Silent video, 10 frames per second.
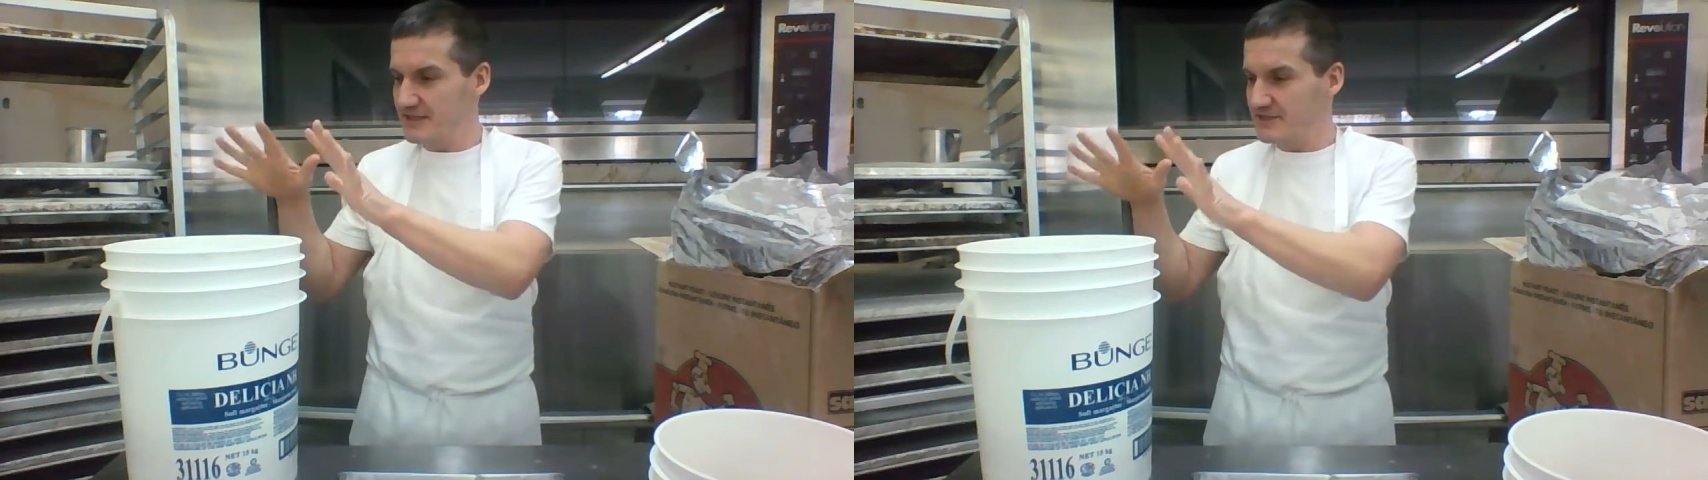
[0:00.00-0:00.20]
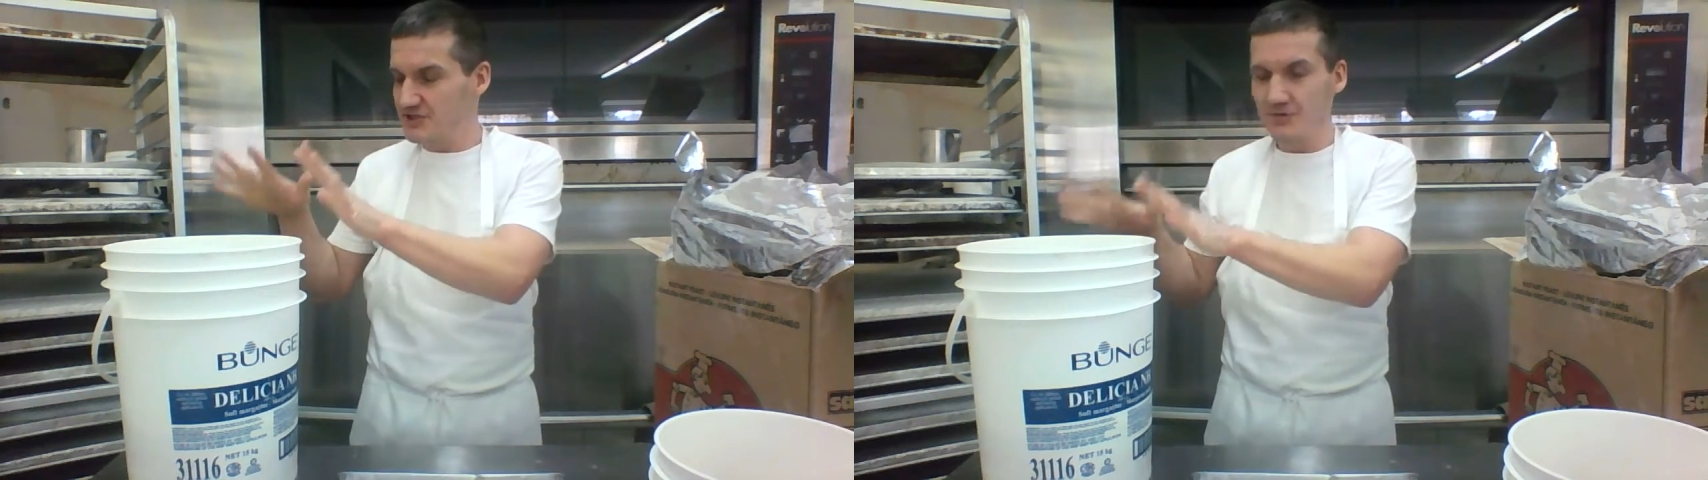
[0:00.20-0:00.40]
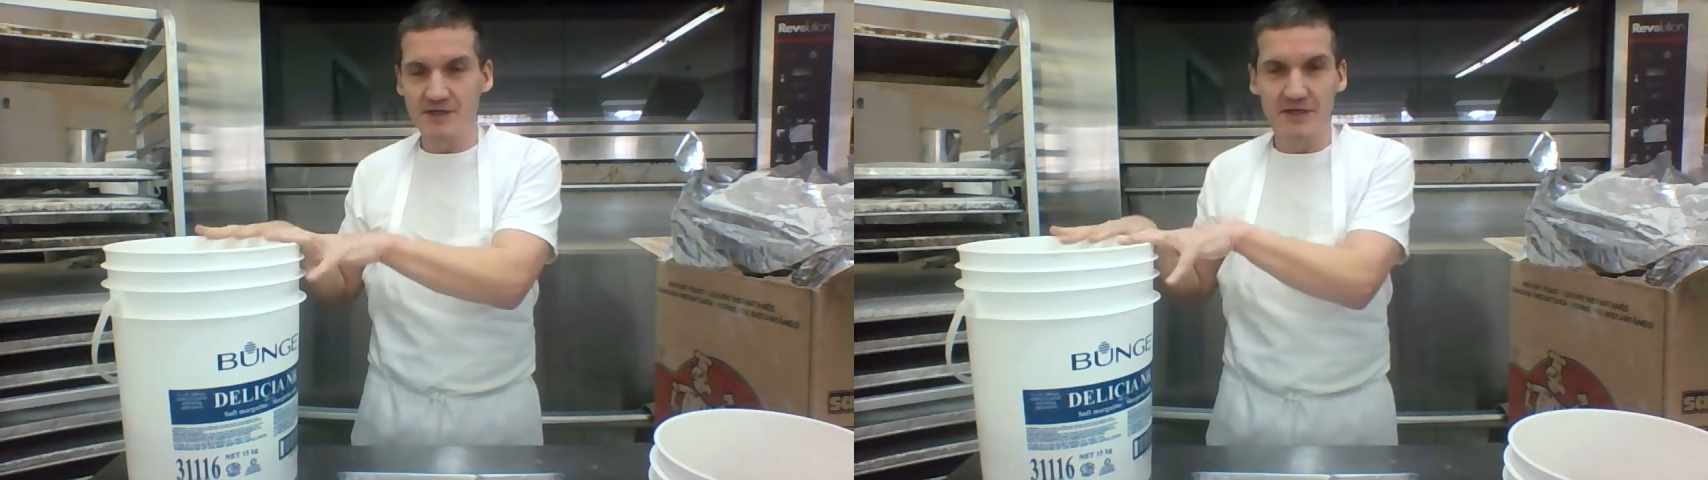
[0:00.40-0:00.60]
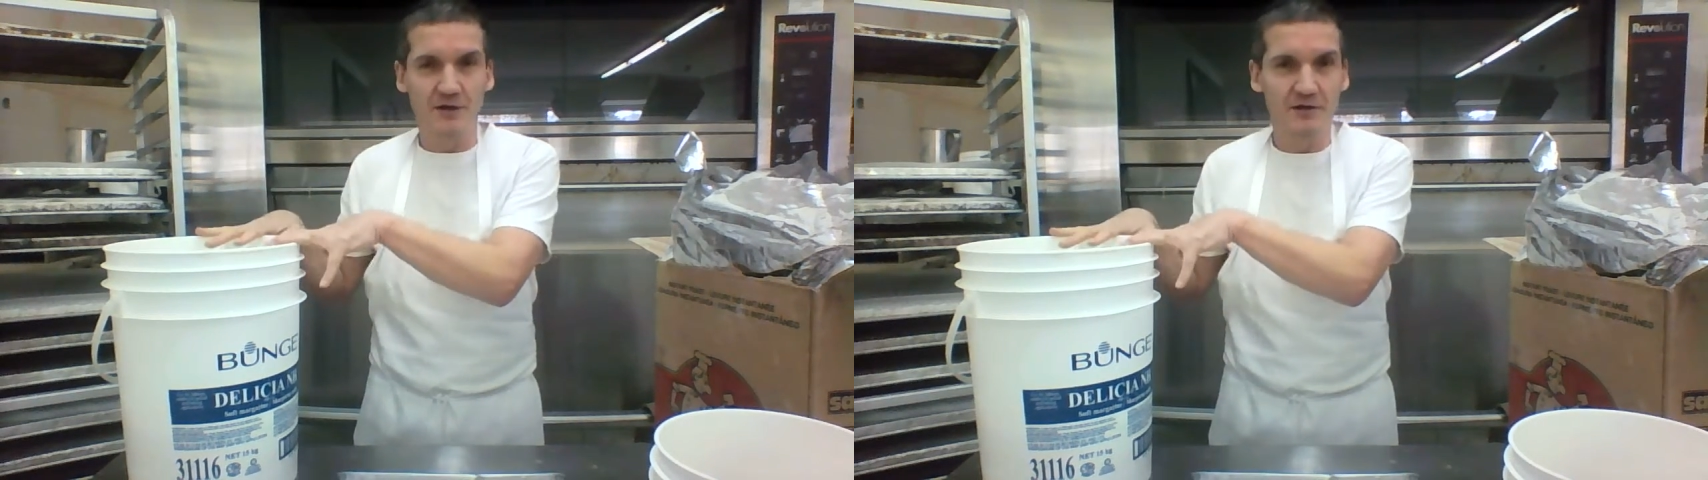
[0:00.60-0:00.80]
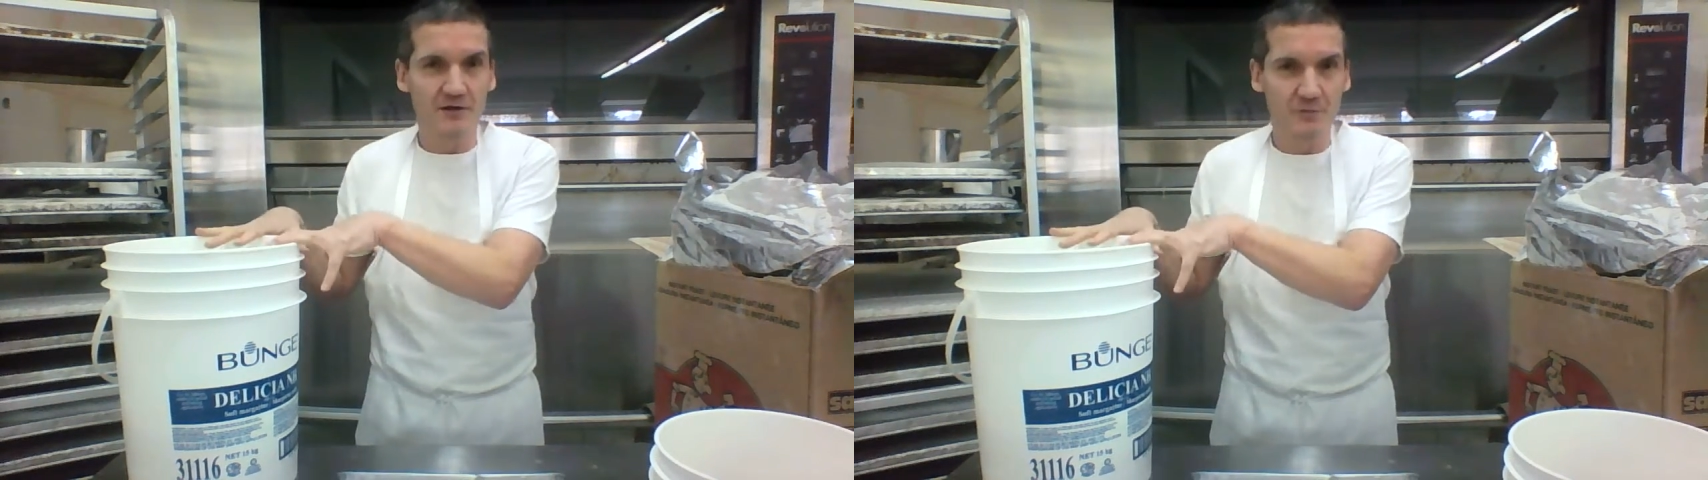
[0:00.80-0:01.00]
is doing a
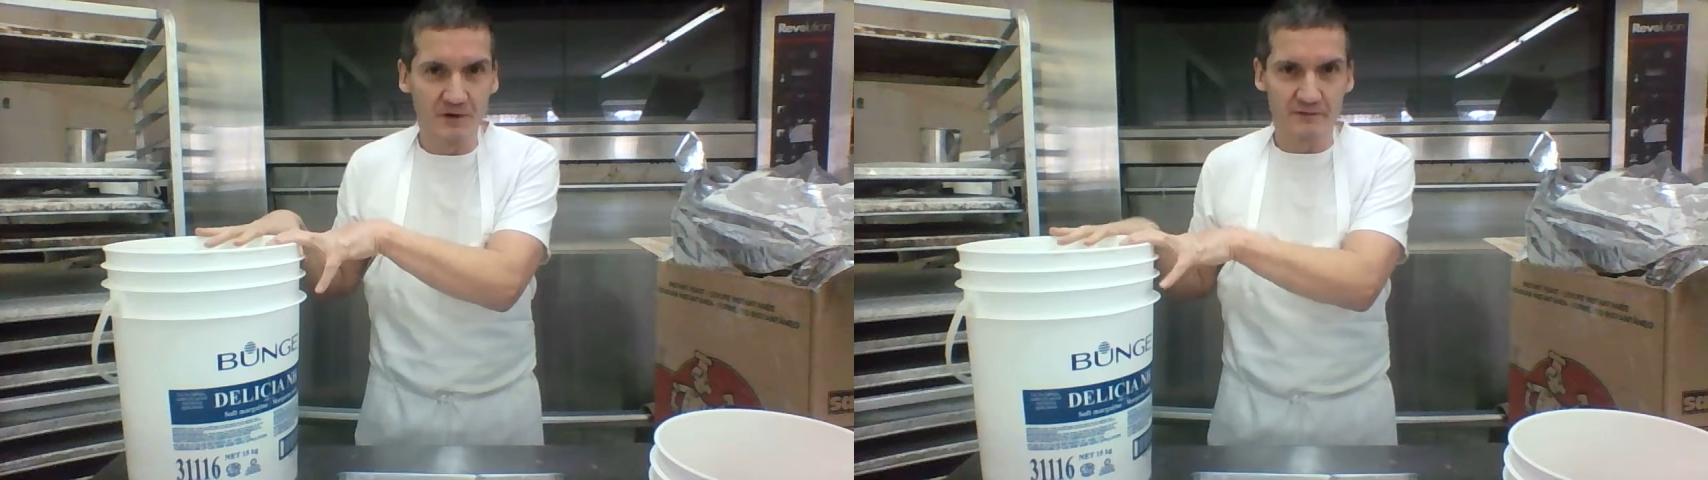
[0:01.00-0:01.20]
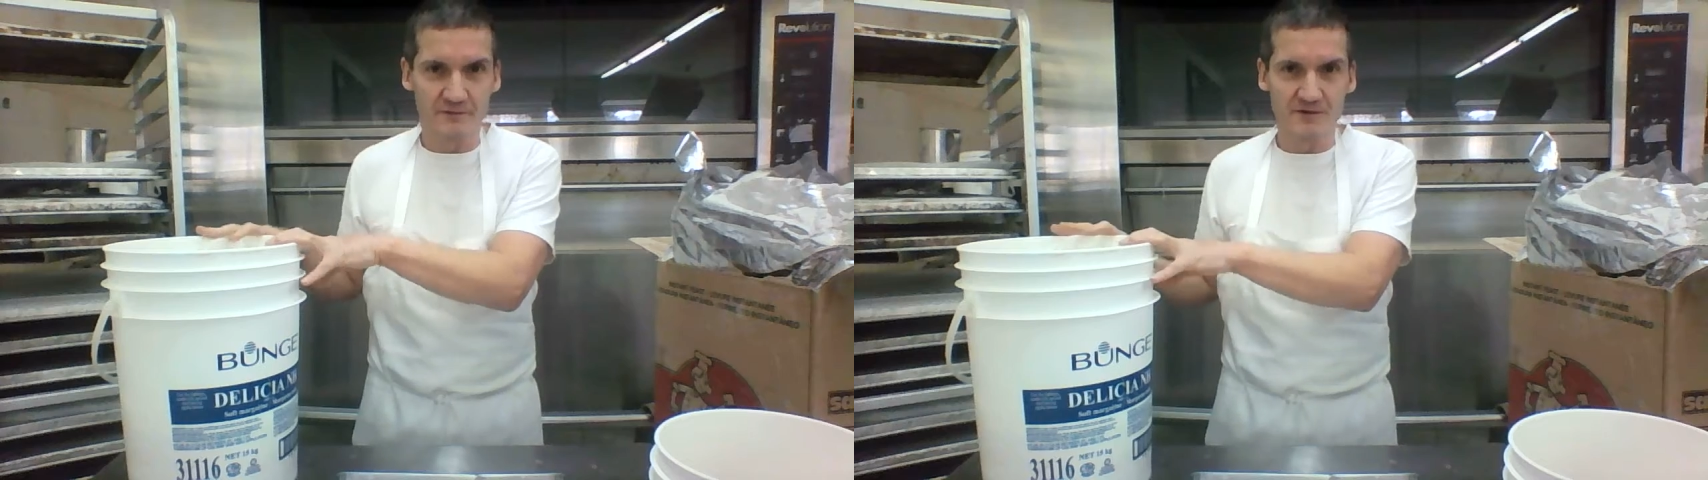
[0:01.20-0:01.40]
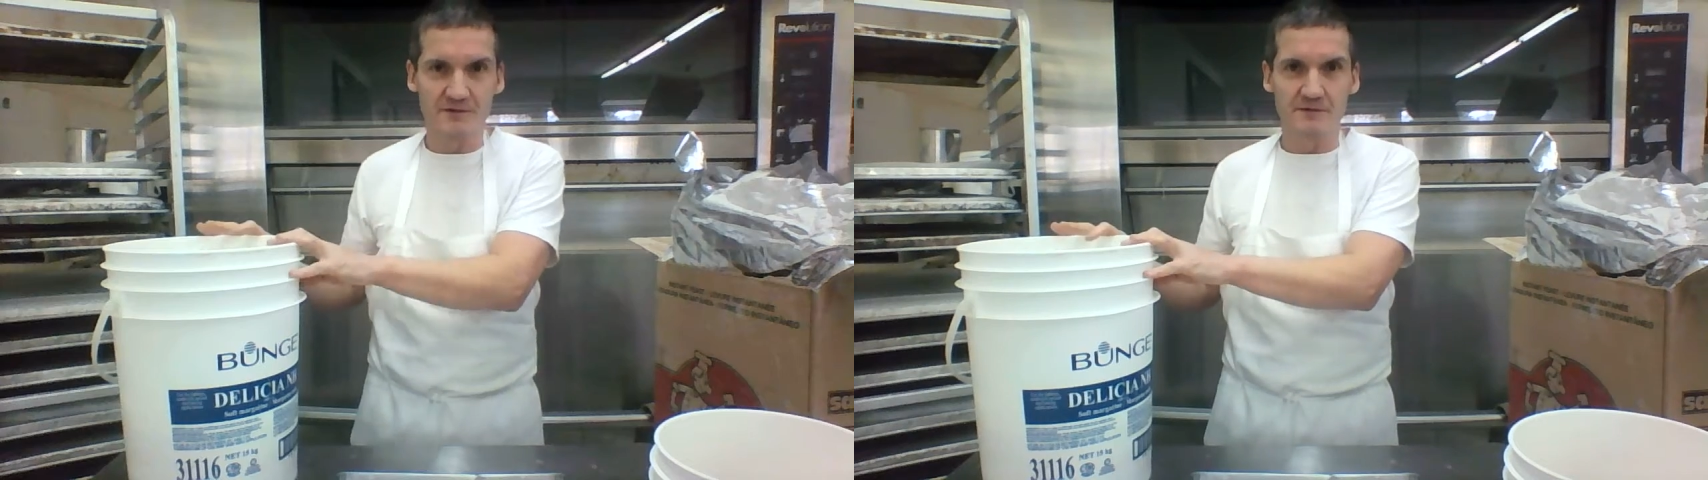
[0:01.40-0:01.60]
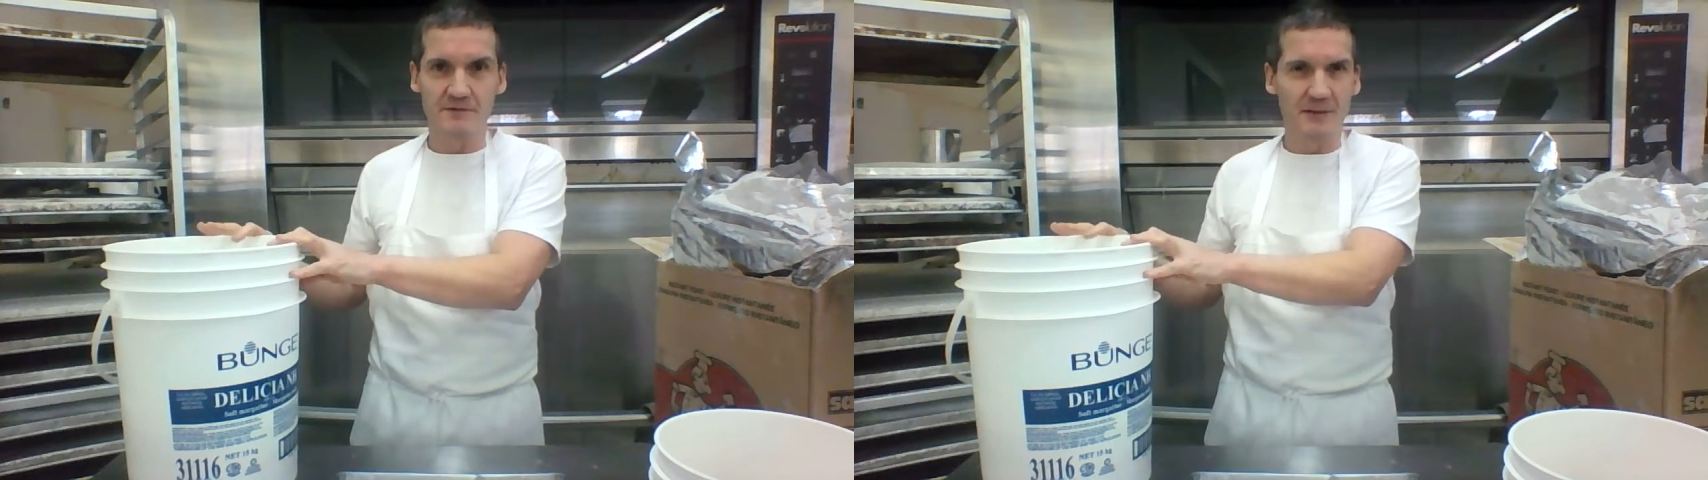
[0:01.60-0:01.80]
lot of the work for you.